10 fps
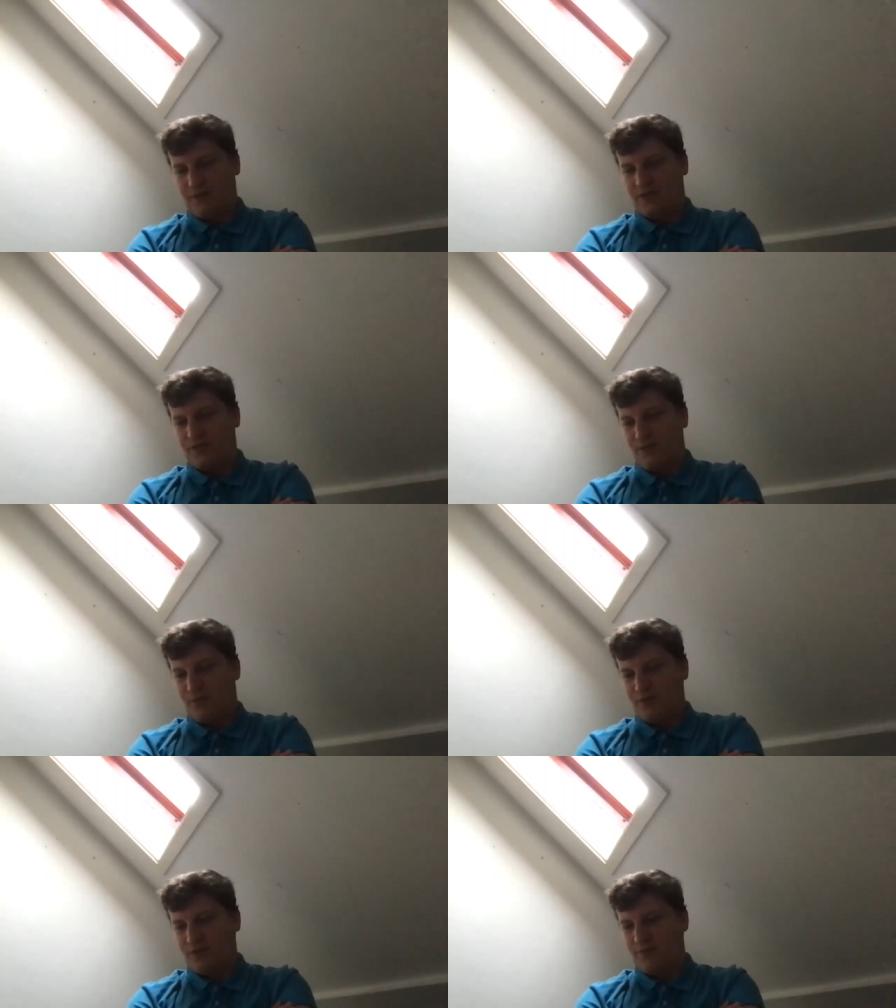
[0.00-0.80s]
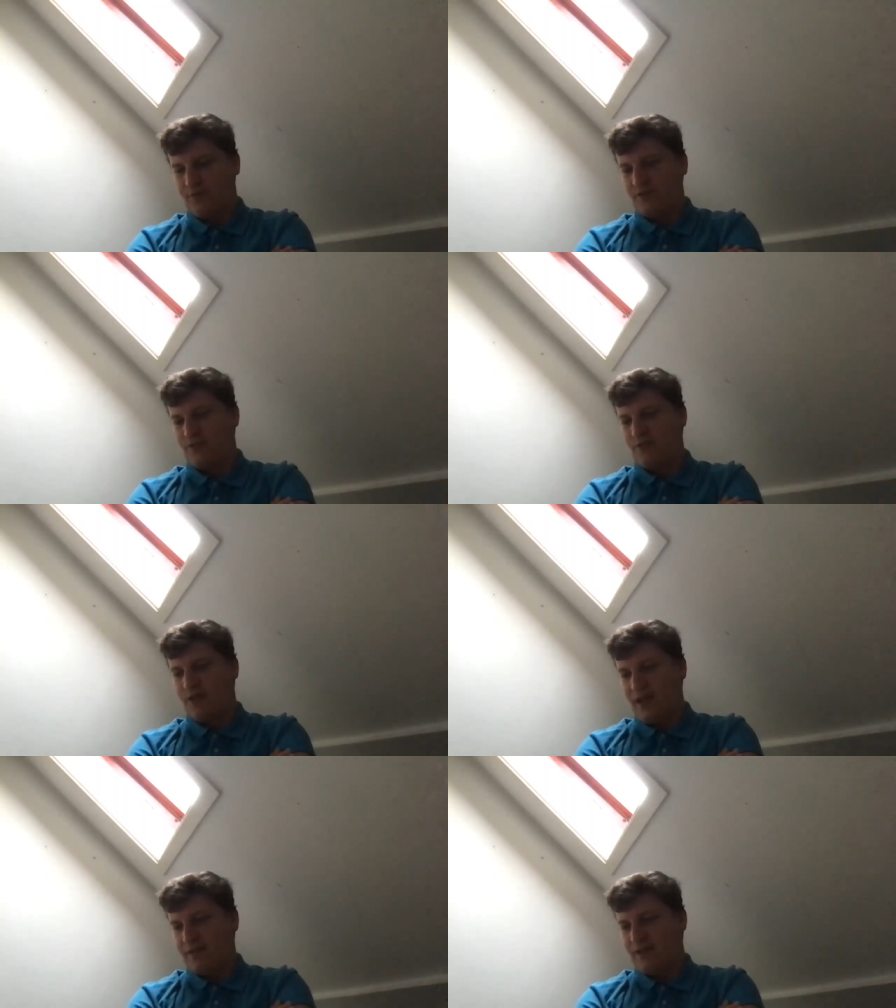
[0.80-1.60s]
It's not possible to
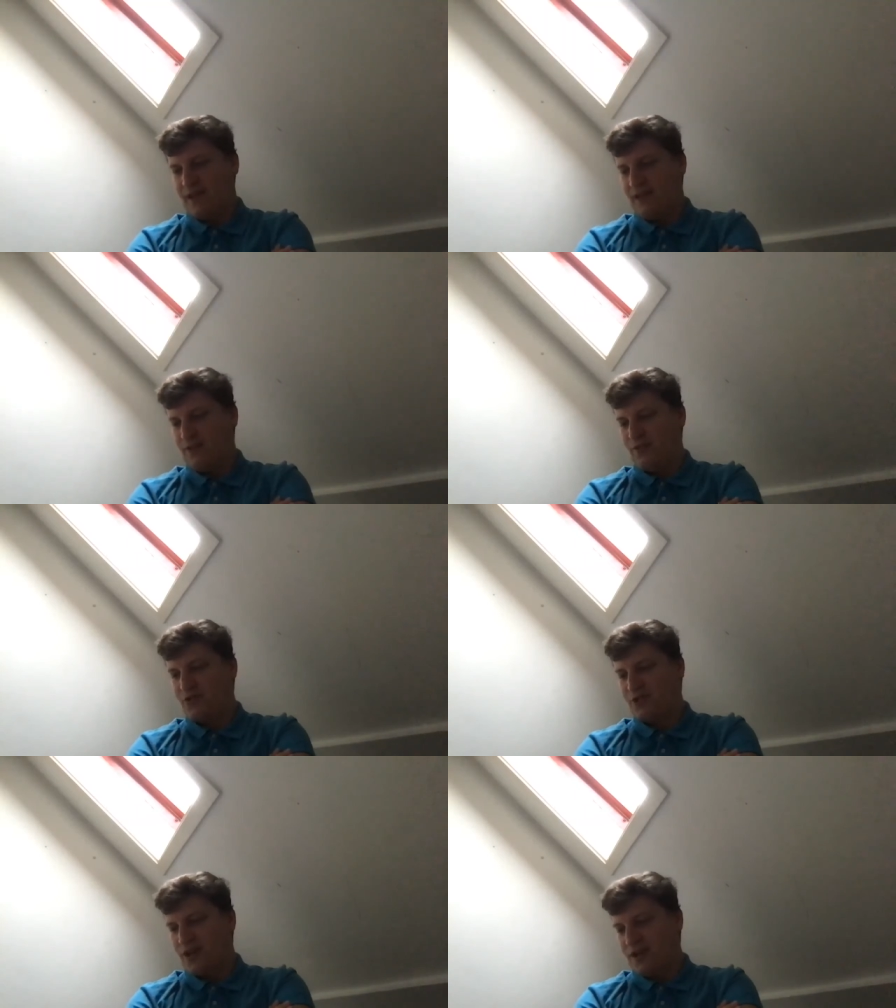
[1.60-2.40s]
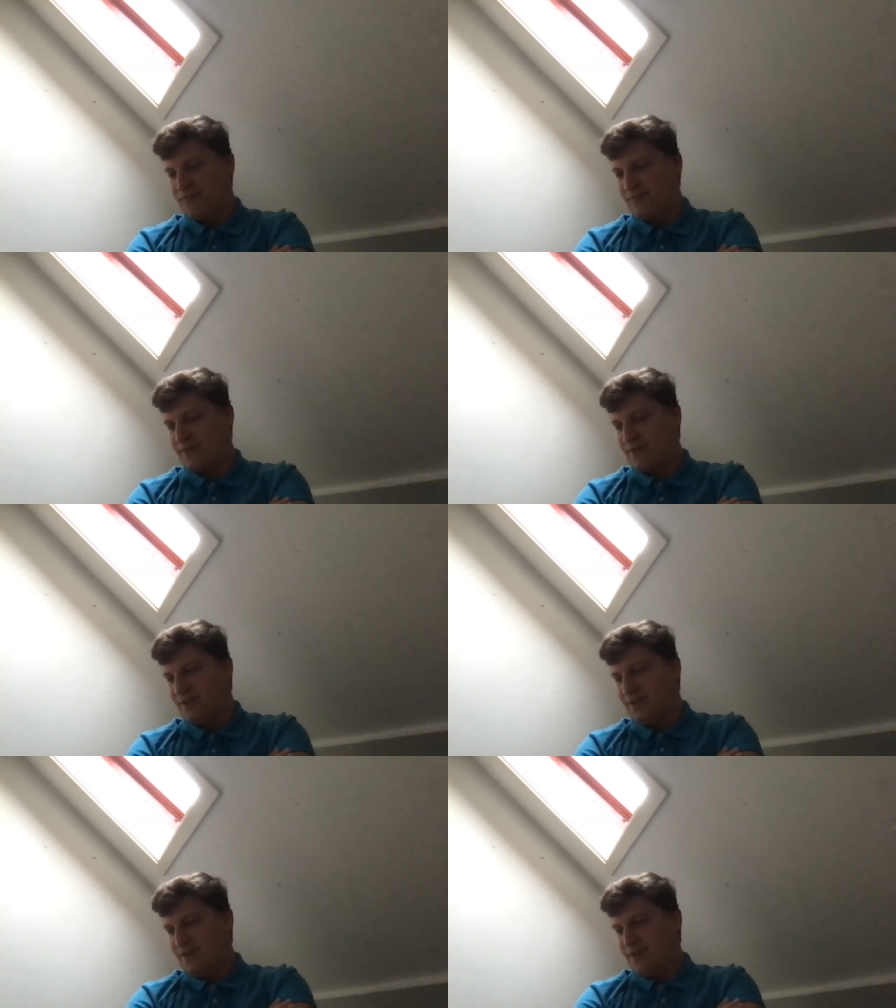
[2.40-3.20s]
get any knowledge graph
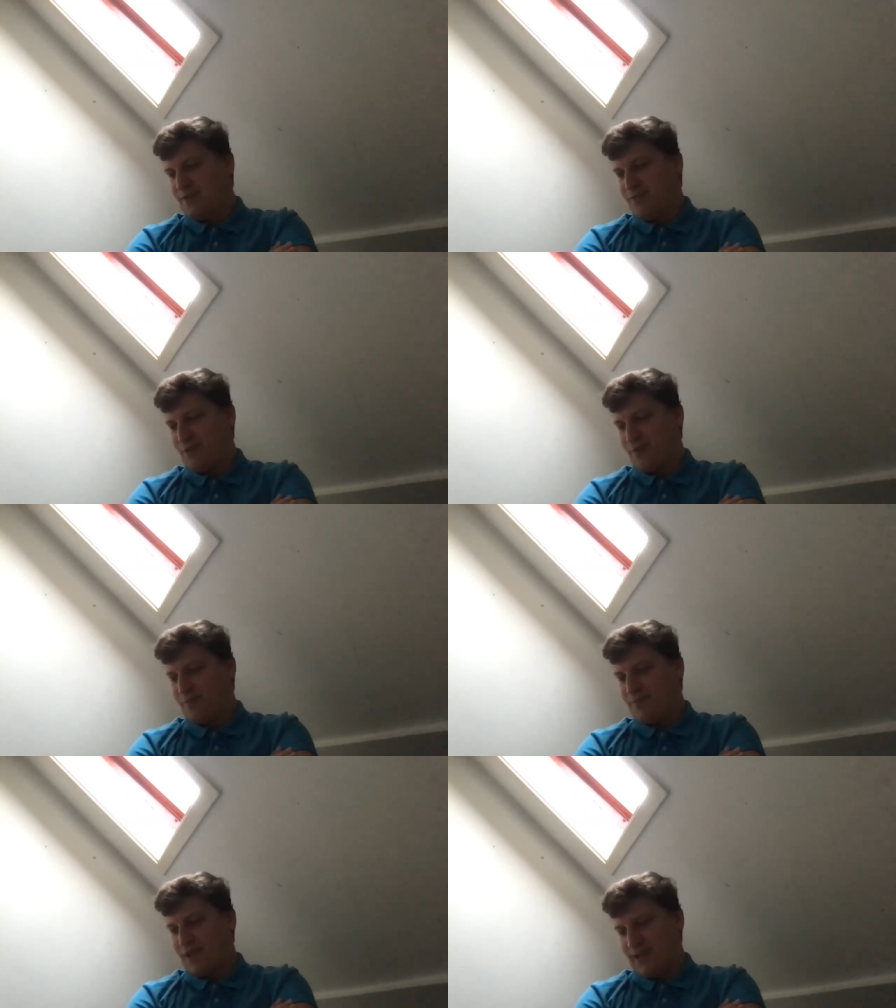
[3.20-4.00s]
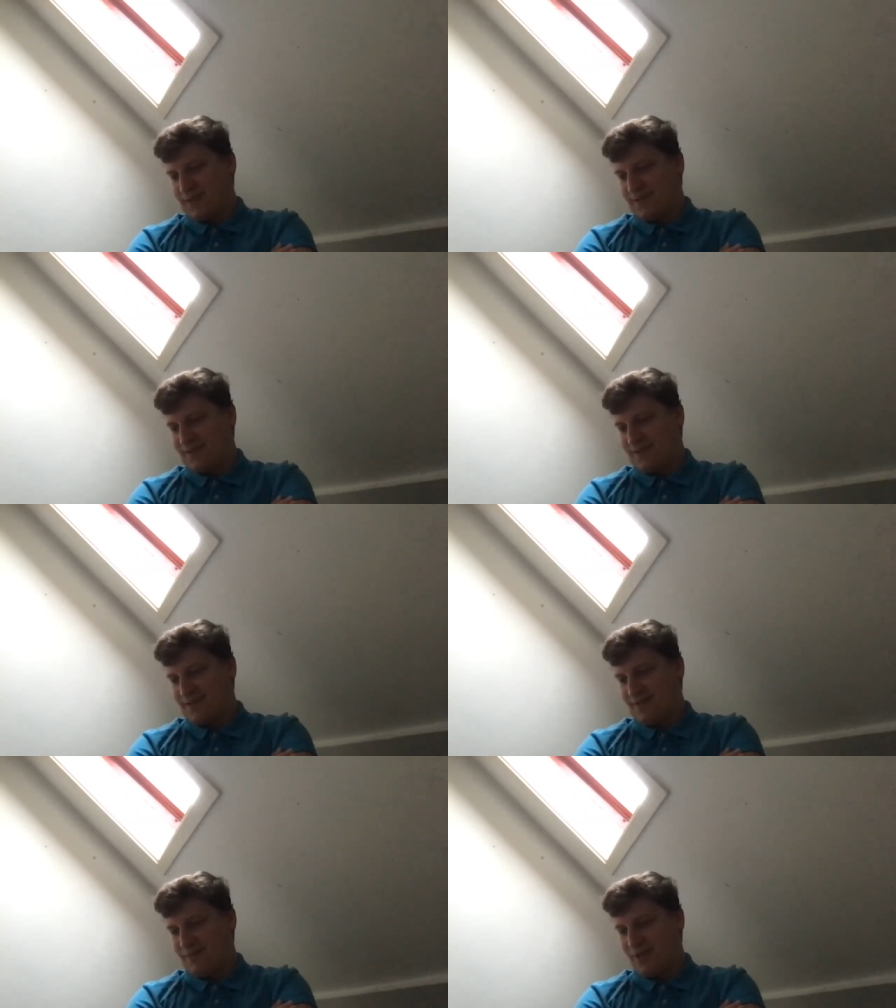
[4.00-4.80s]
from text
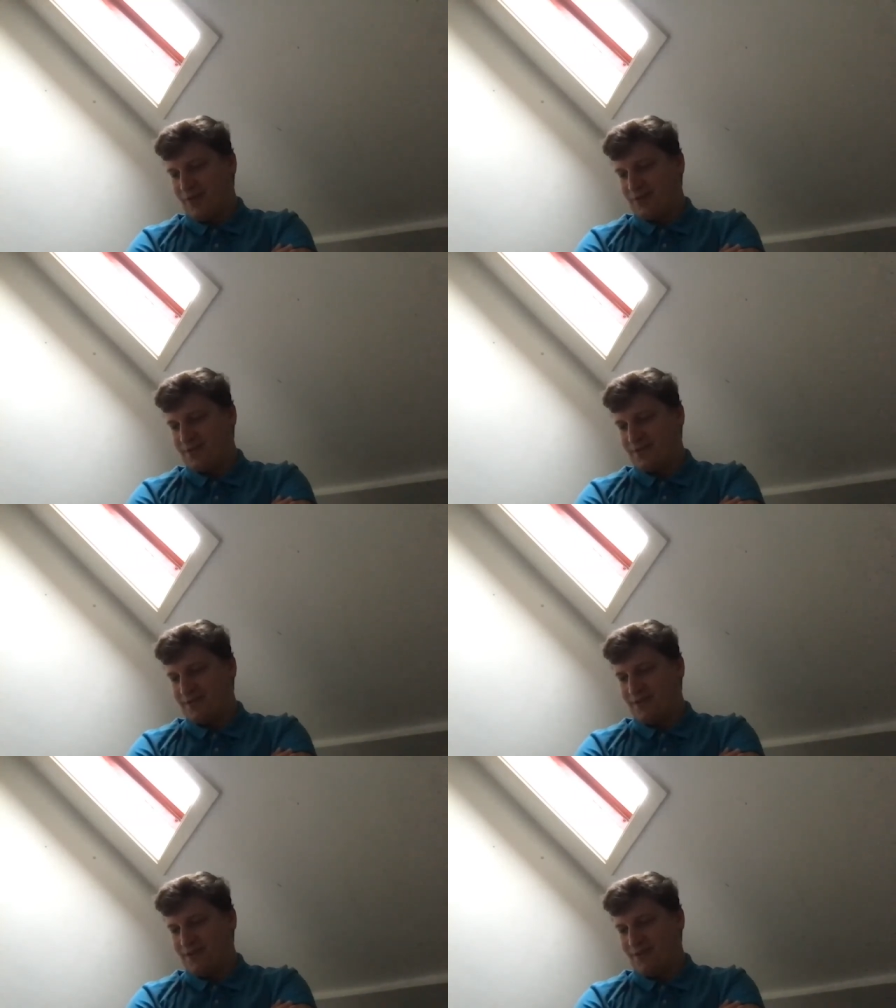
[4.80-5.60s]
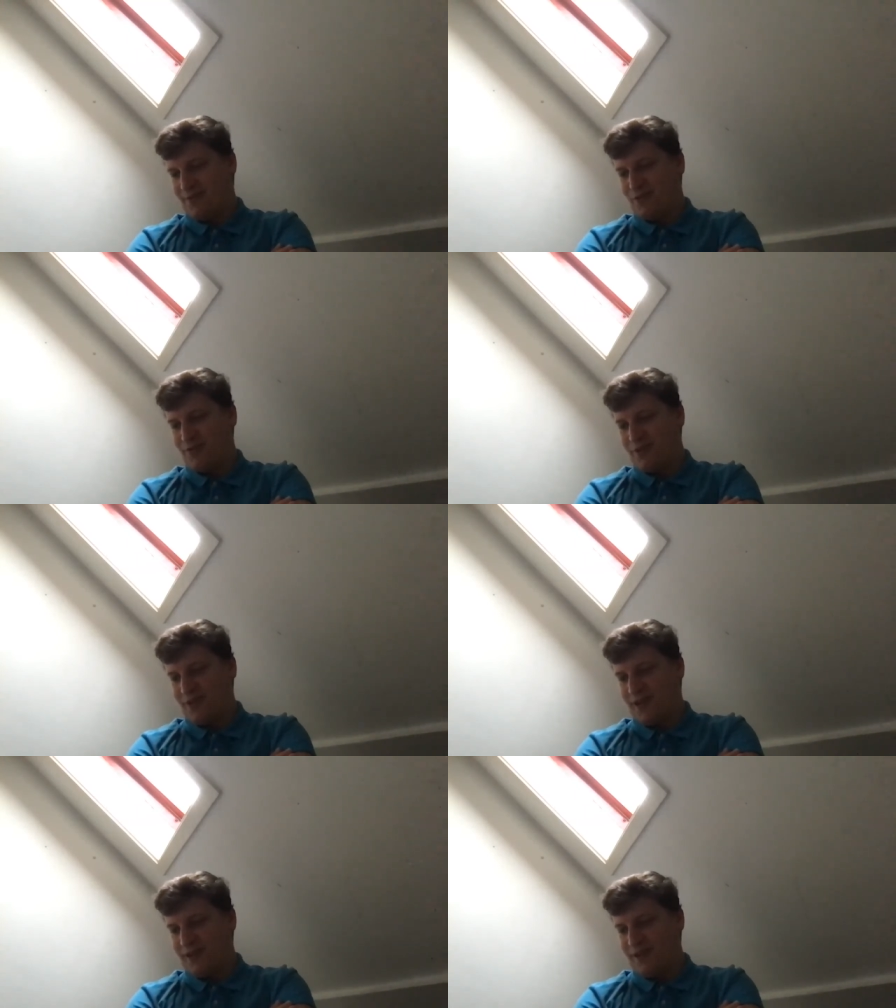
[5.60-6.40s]
because what you can
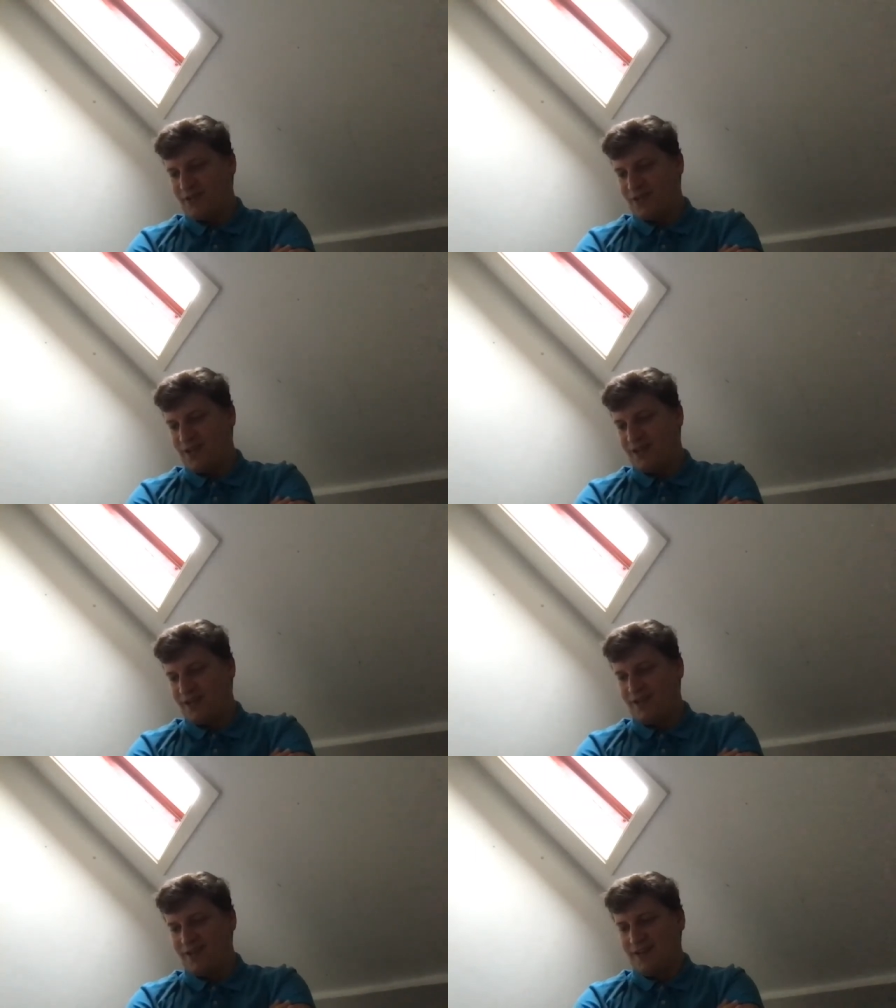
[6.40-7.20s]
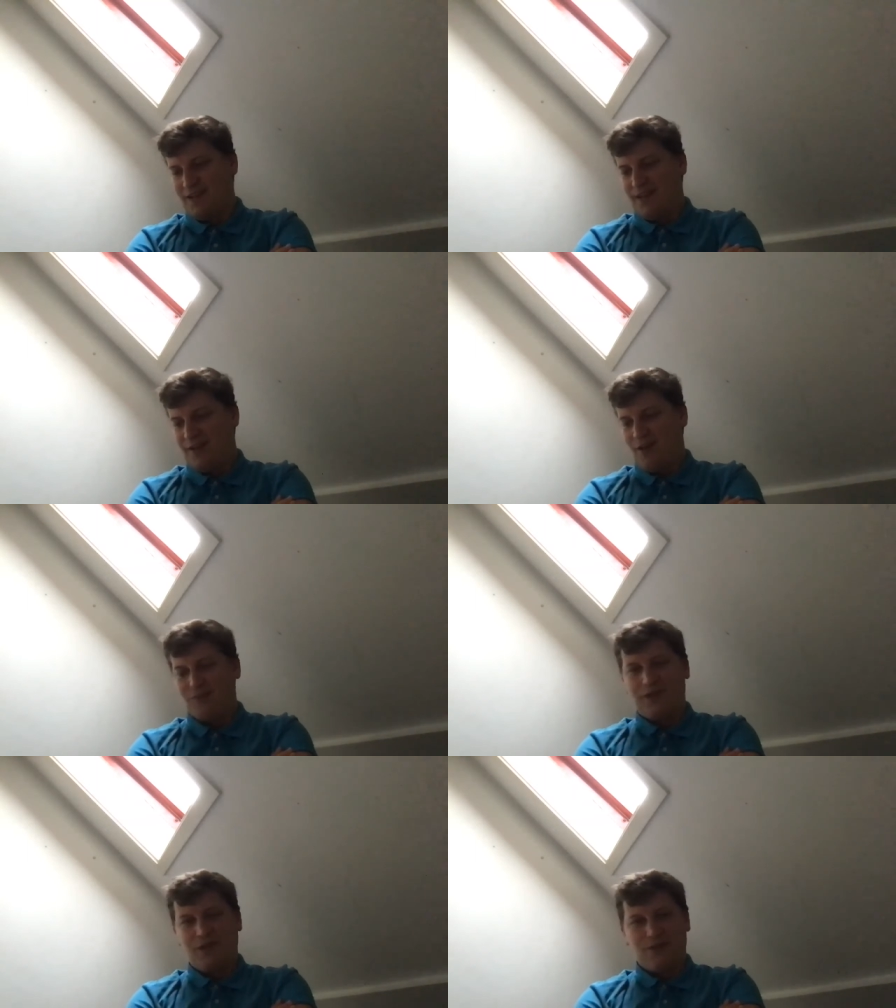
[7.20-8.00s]
get actually
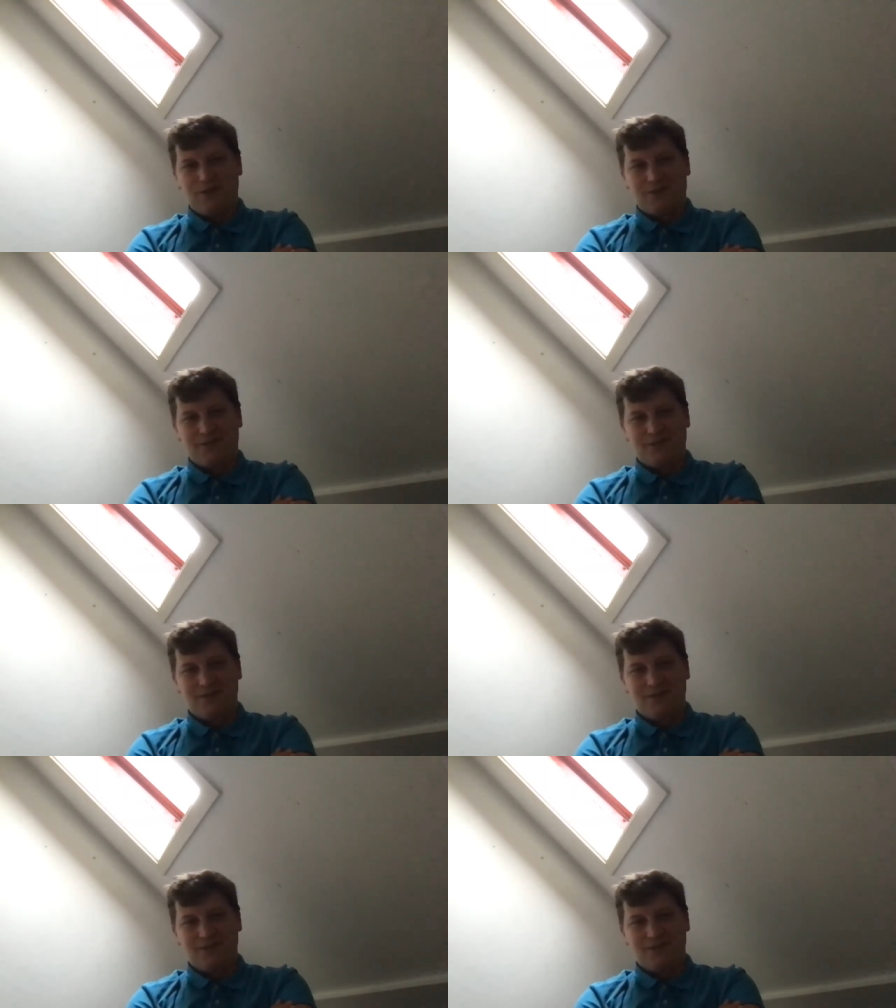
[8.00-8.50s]
only nodes.